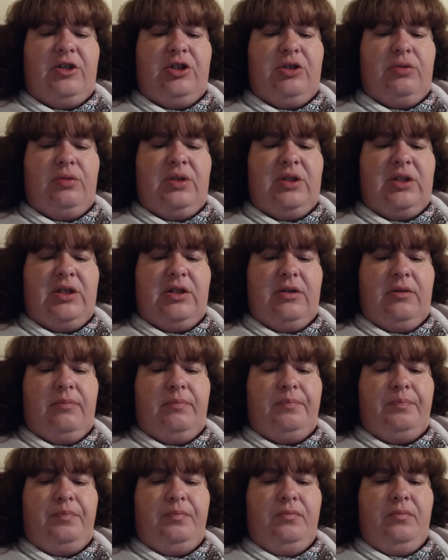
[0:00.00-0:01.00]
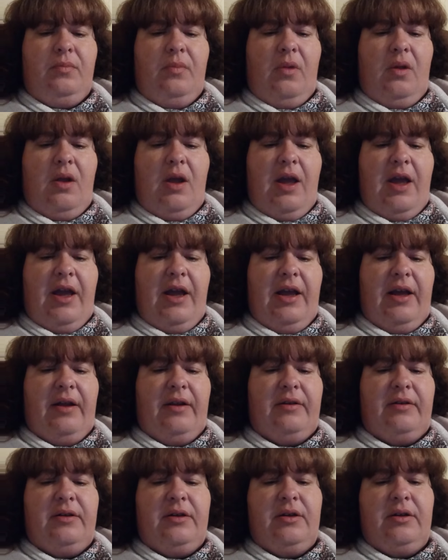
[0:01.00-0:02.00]
juice
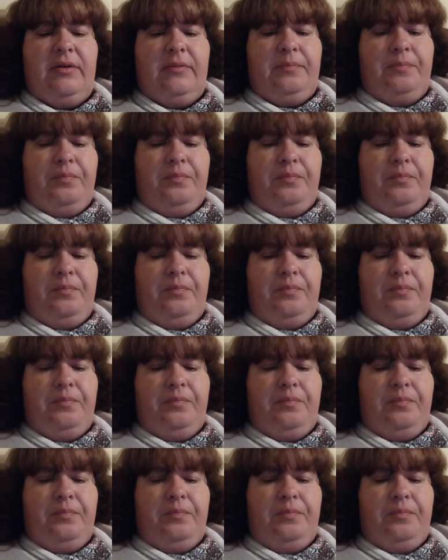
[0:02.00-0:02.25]
and